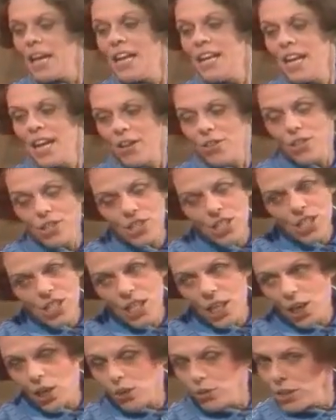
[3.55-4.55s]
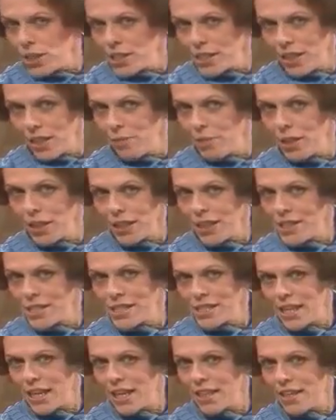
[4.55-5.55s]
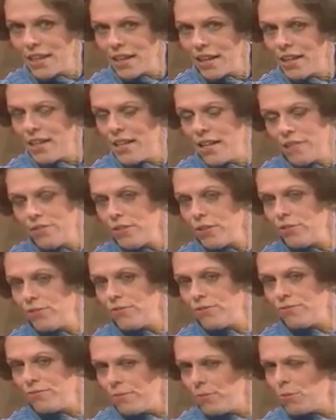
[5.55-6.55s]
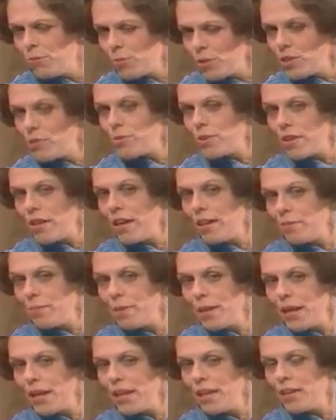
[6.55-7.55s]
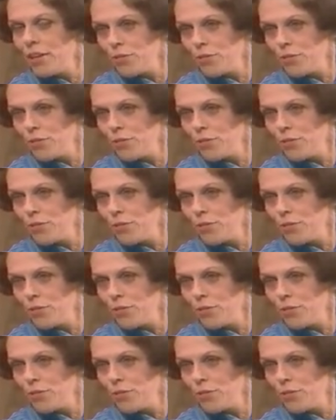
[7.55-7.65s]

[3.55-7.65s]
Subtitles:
Now, this is the only time I can say that I never was without pain.